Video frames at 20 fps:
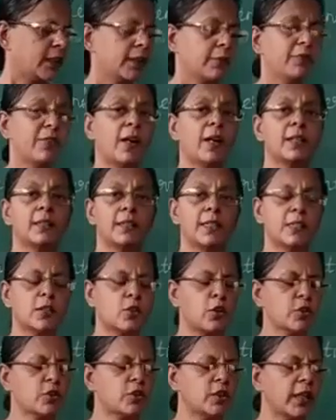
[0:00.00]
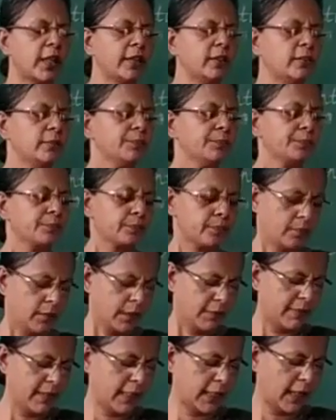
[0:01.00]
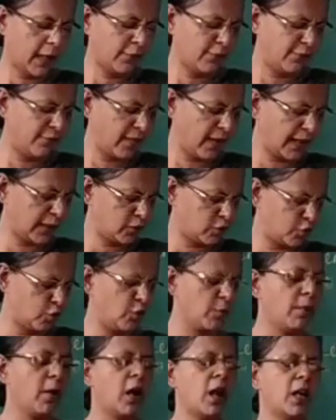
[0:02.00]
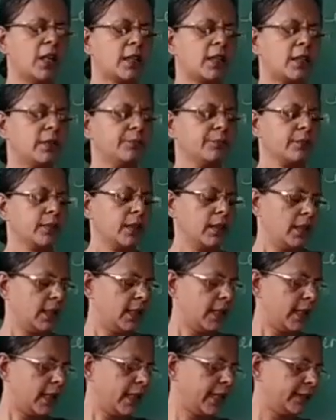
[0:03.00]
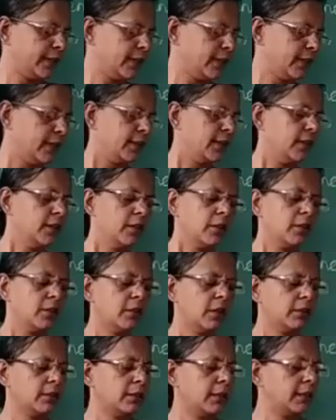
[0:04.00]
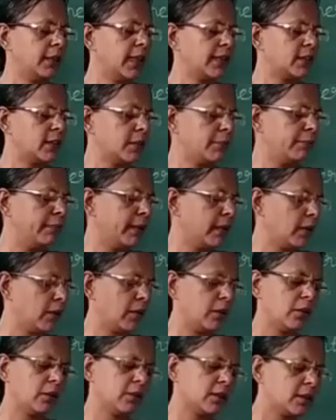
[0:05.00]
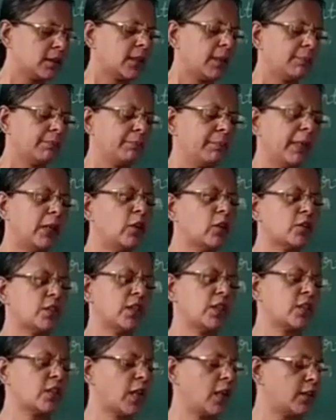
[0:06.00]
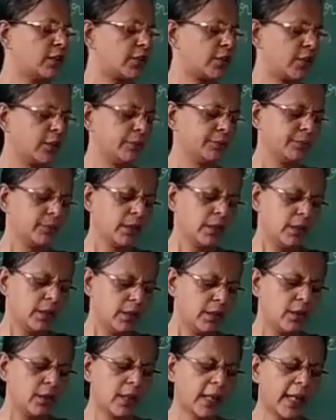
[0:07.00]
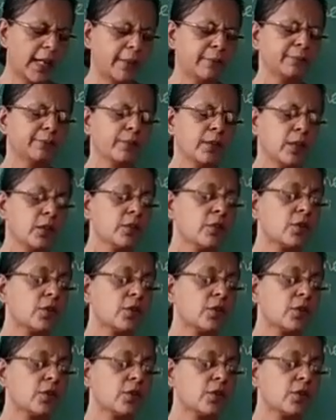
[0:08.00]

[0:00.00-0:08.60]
For this question will come for 2 mark and that some big questions also. Okay.